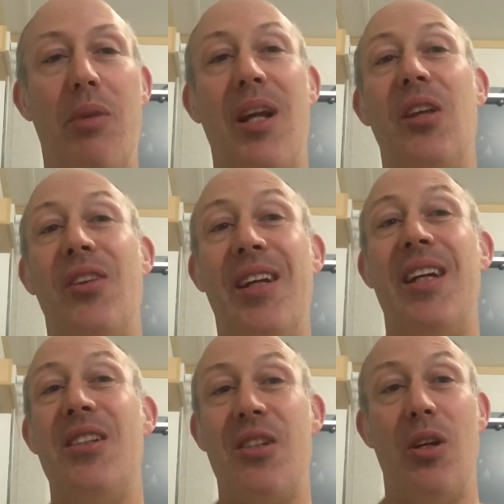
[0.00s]
but I
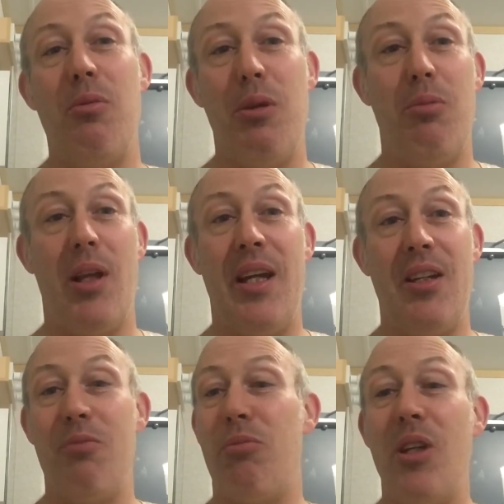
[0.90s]
think he's going to be
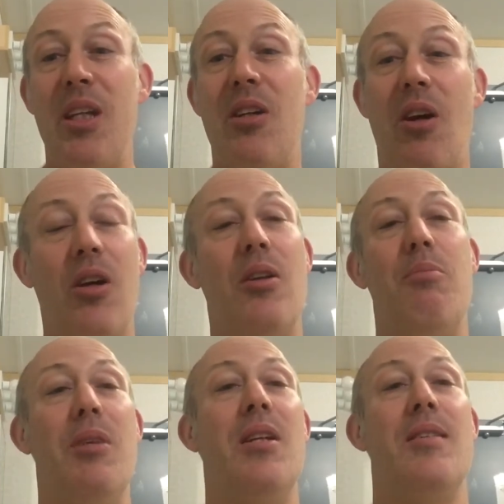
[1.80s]
playing pretty
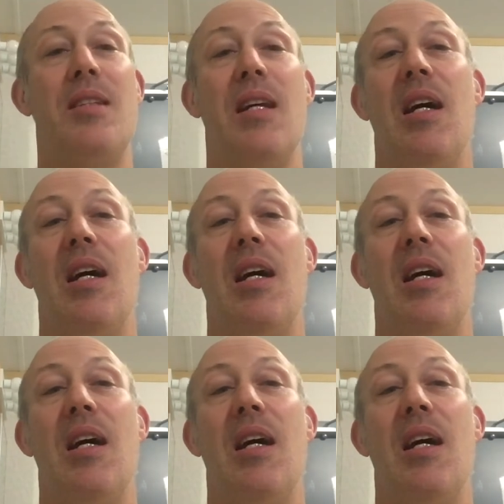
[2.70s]
guarded minutes.